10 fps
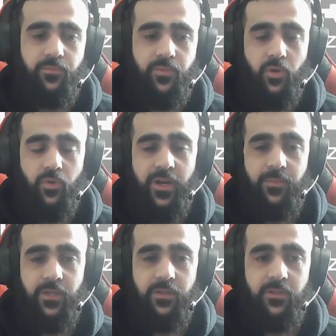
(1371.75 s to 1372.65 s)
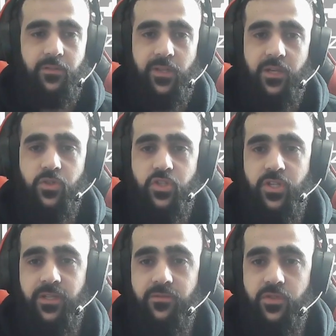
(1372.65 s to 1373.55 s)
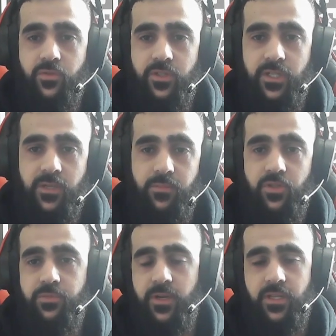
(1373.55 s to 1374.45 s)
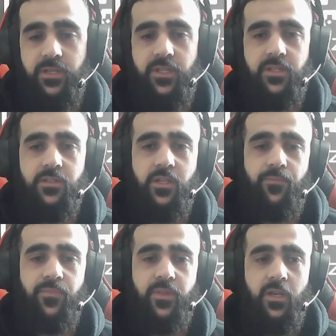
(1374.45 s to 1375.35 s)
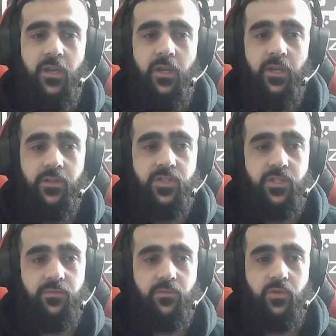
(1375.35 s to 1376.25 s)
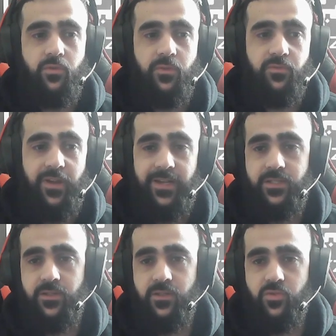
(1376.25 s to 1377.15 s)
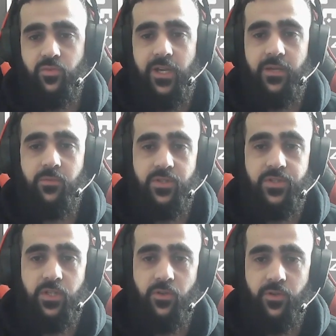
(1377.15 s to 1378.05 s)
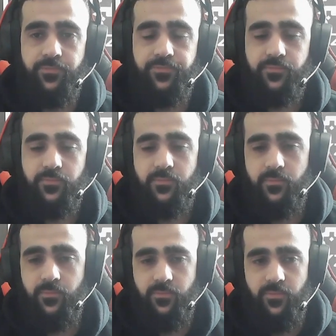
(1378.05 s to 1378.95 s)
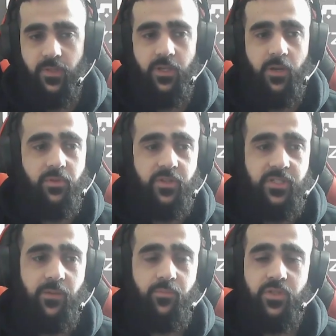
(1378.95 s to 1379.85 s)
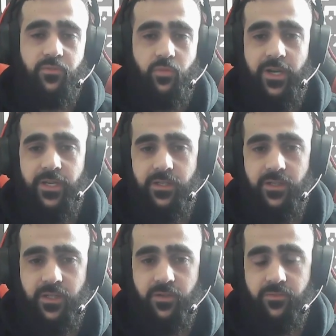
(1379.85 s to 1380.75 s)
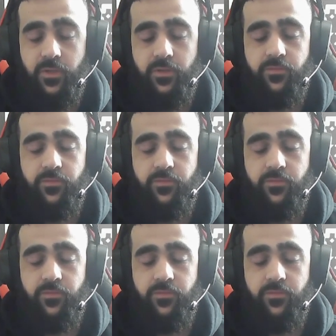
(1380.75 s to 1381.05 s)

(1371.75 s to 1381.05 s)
programming language native to Kadena, built by the Kadena team. It's fast, it's reliable, and secure. A couple of examples of why of